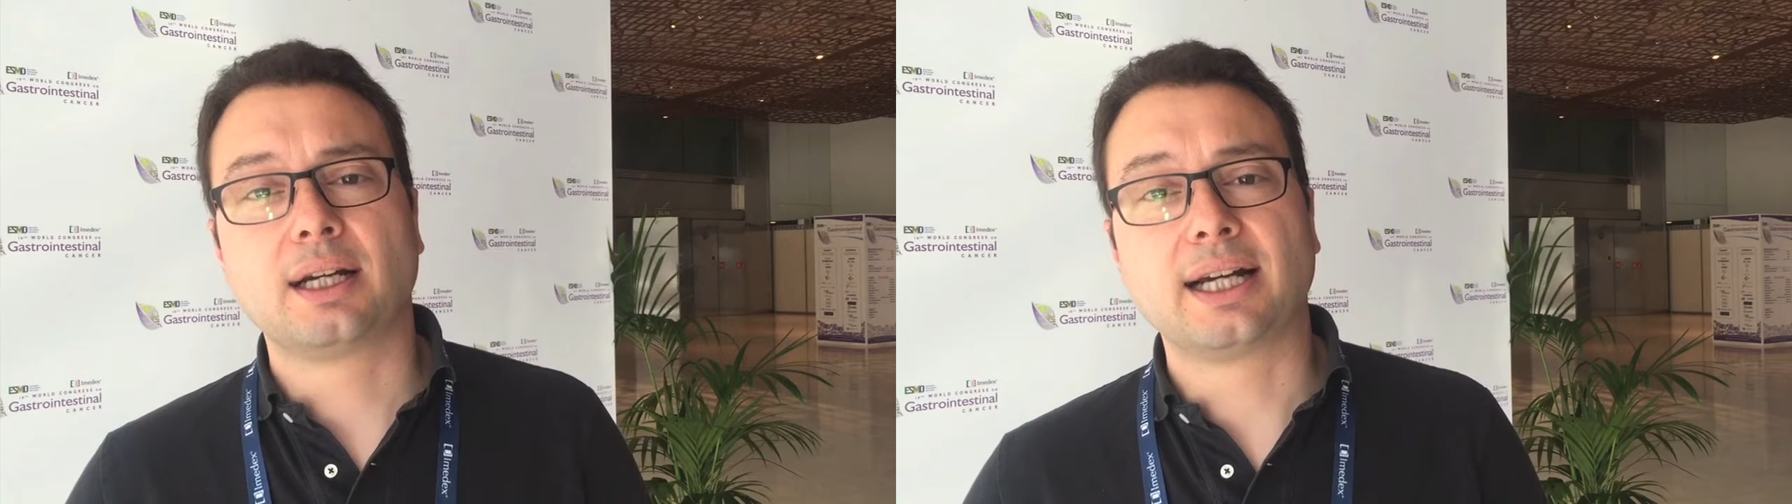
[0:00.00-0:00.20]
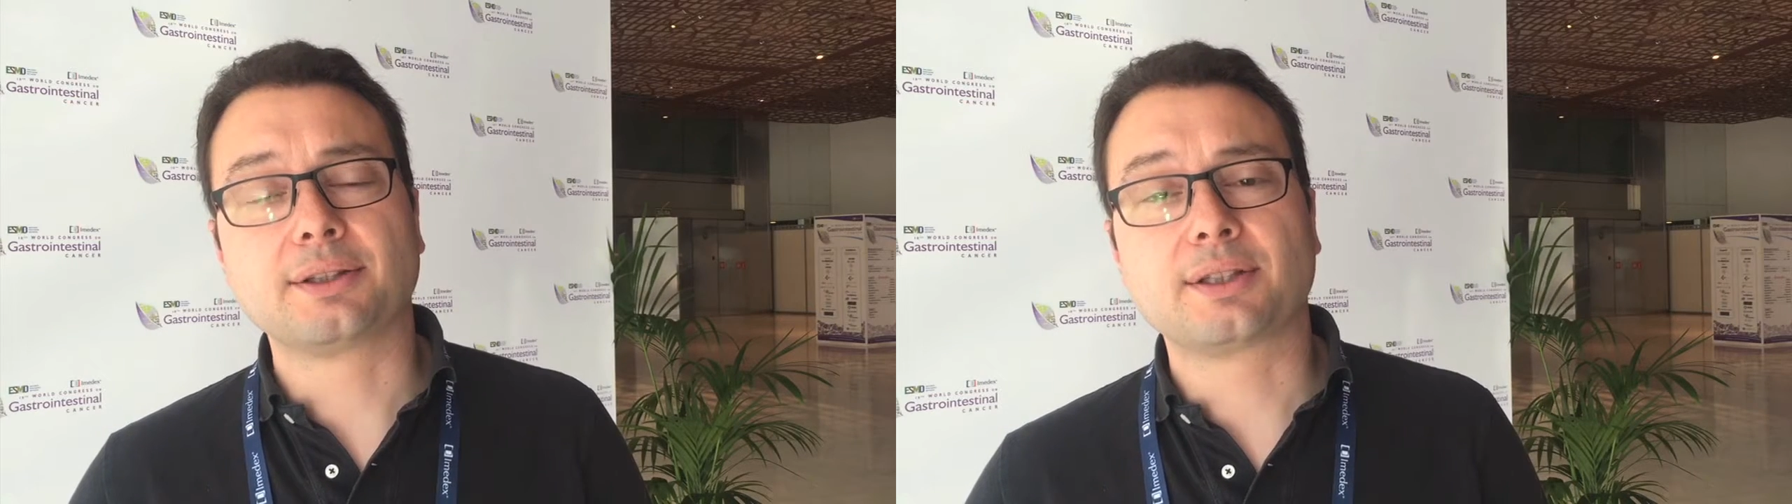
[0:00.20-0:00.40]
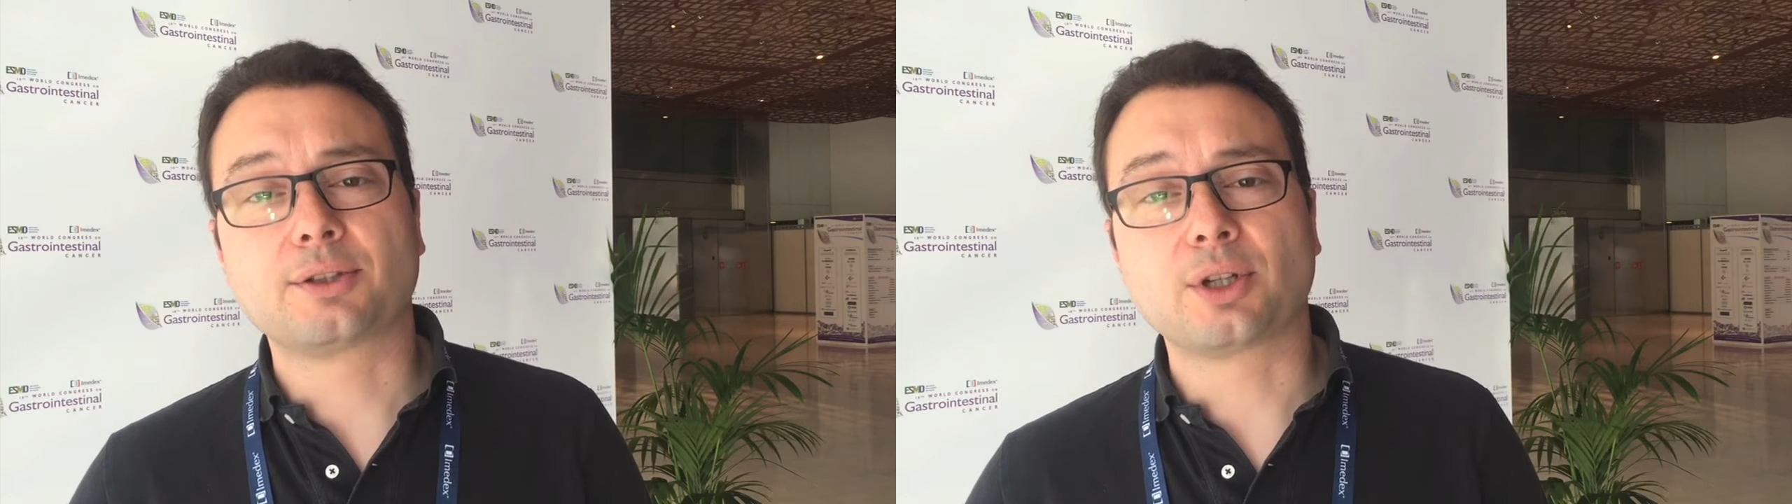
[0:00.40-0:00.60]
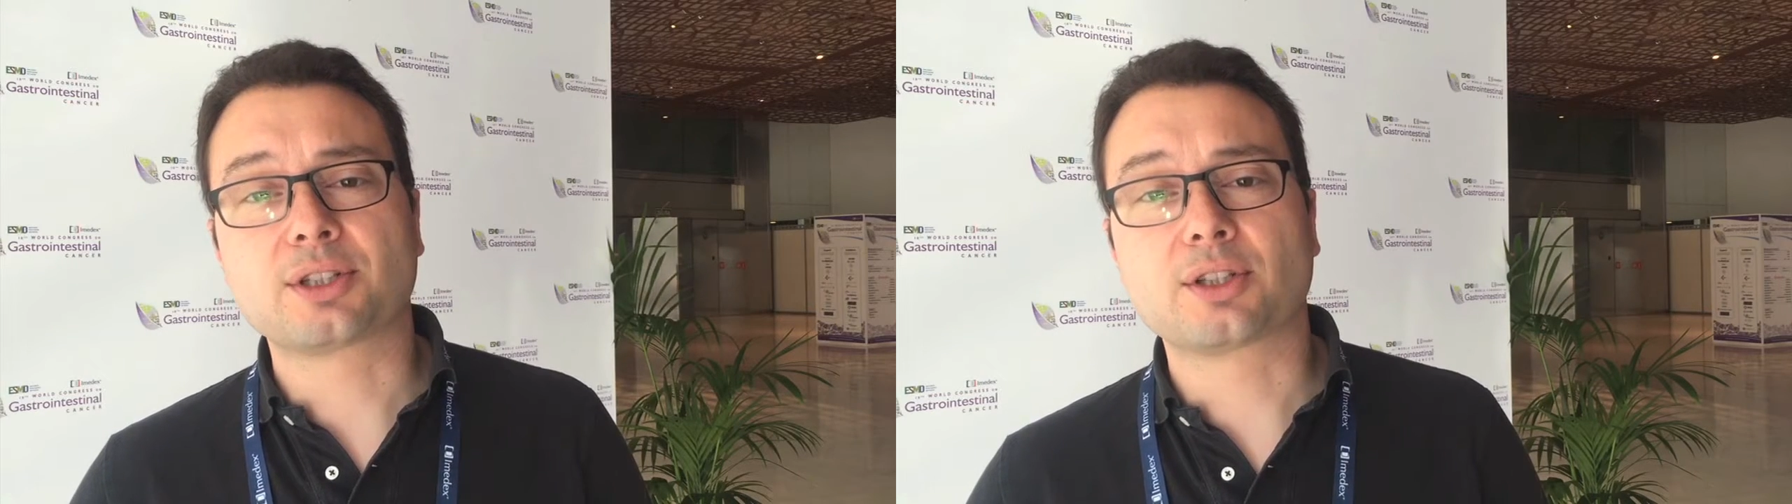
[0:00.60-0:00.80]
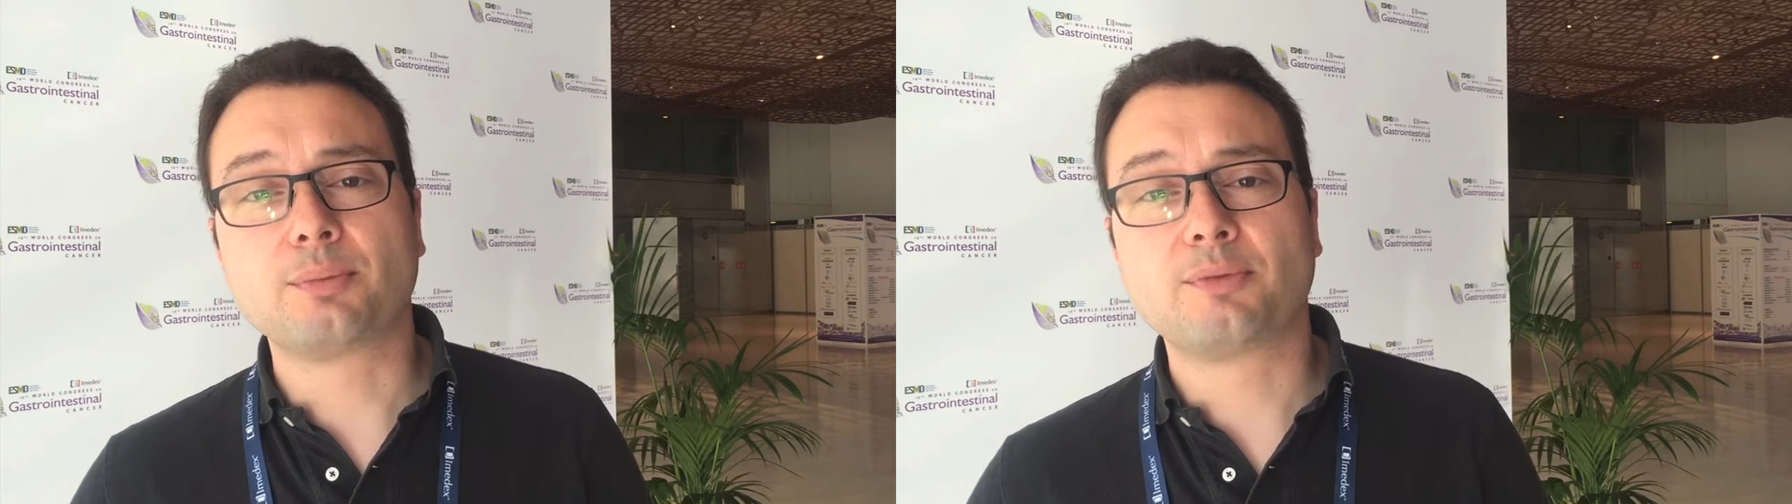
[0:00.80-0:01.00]
And there are
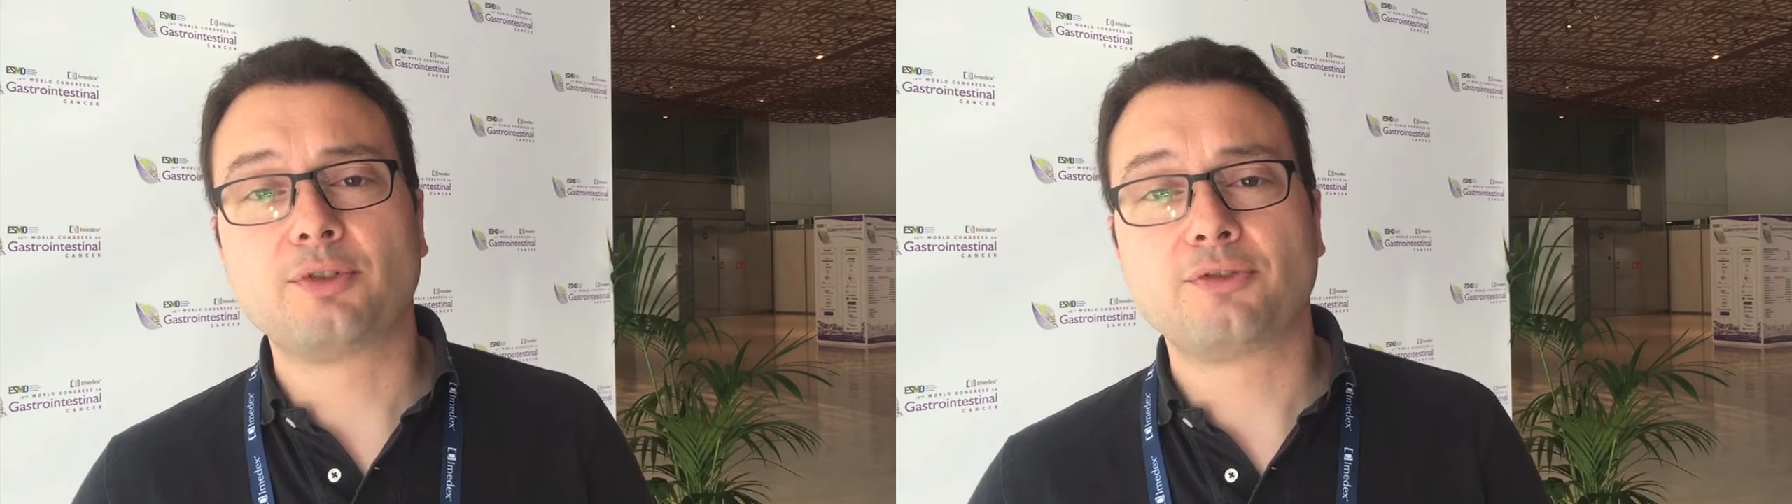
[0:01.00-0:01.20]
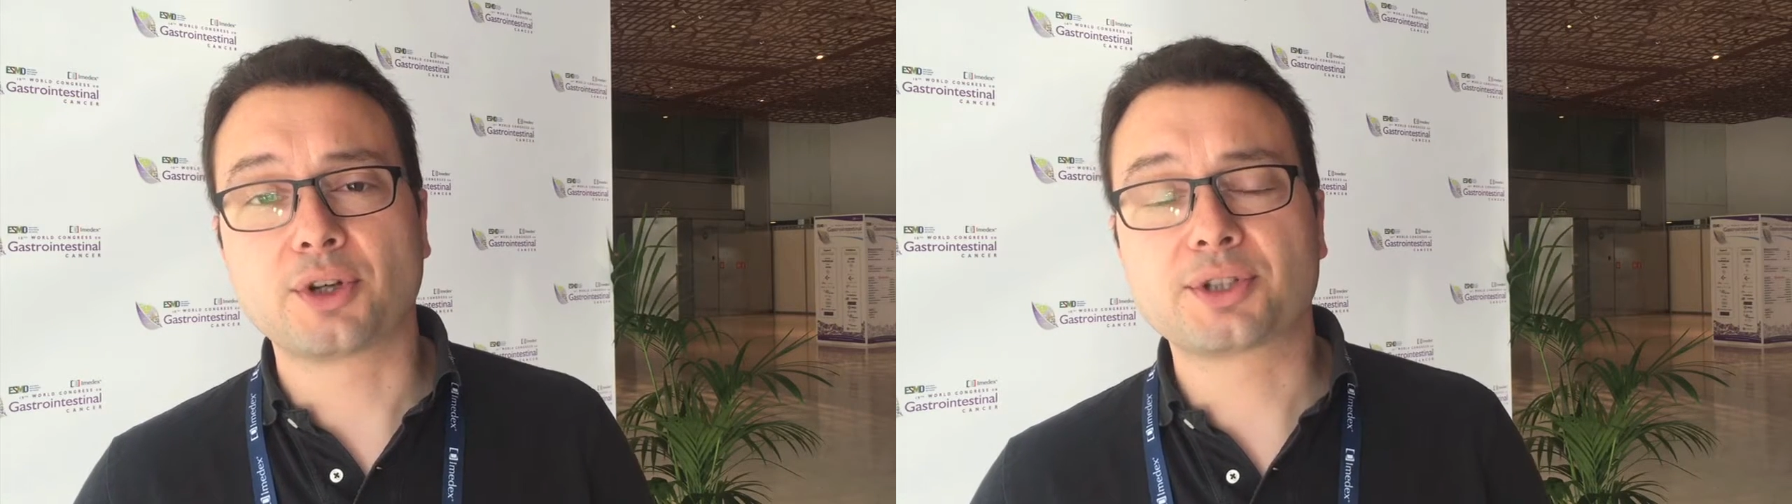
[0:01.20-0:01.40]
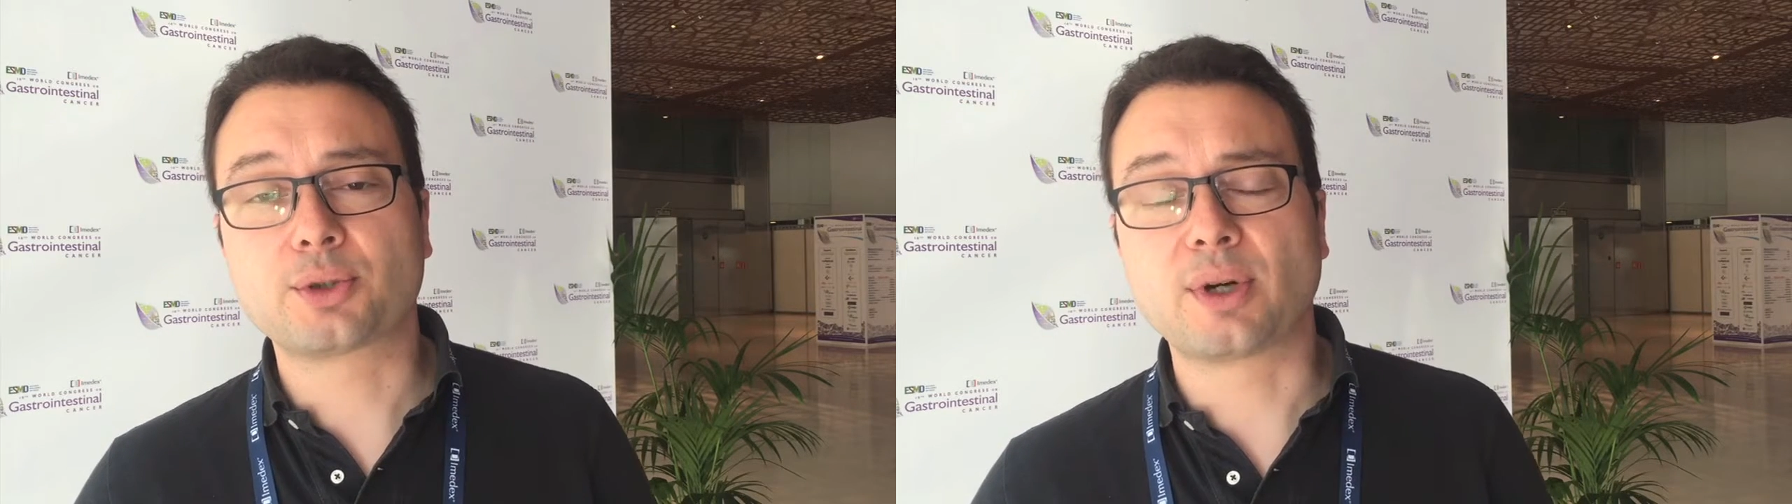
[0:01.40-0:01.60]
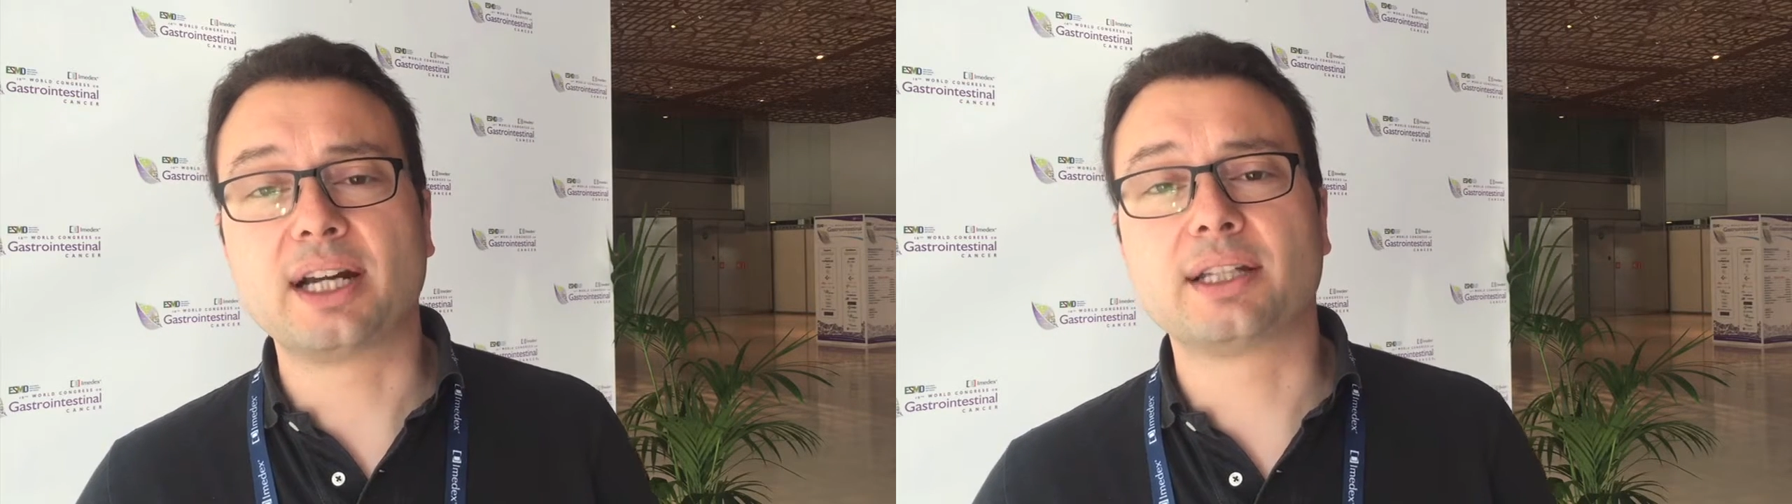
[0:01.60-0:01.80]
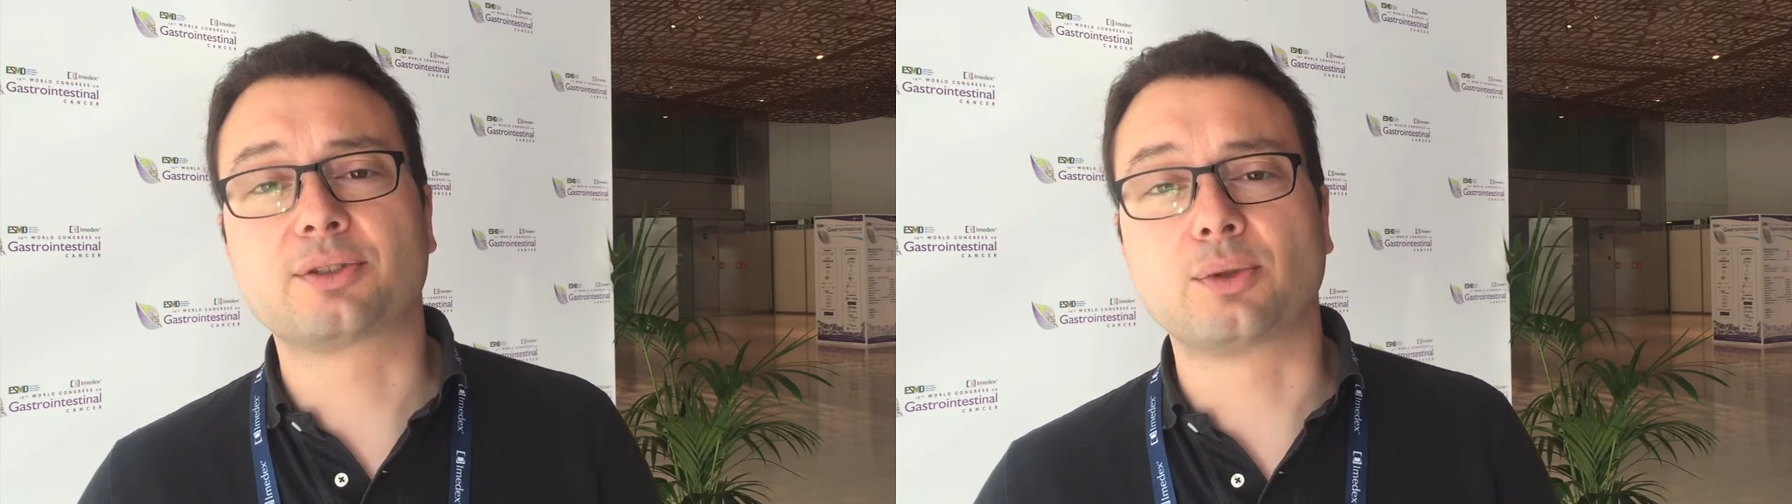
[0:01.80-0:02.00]
some first trials